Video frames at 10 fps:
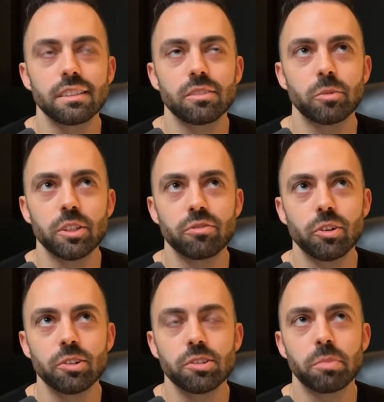when you
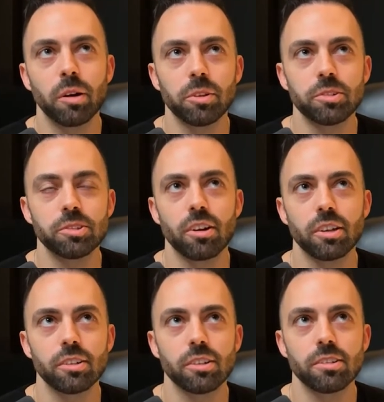first publish
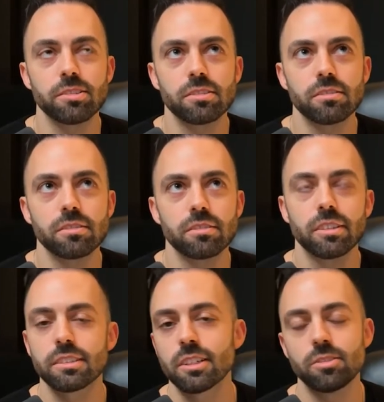articles,
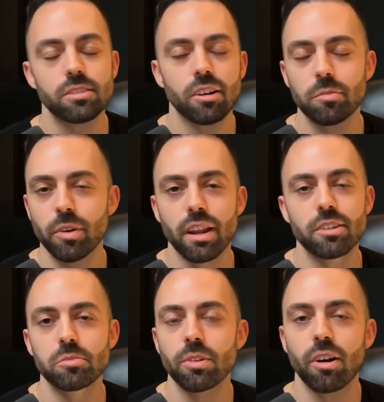you'll say you start a brand
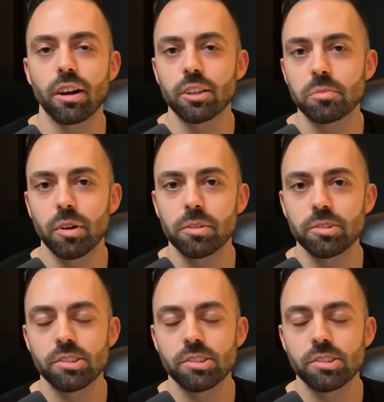new blog and you publish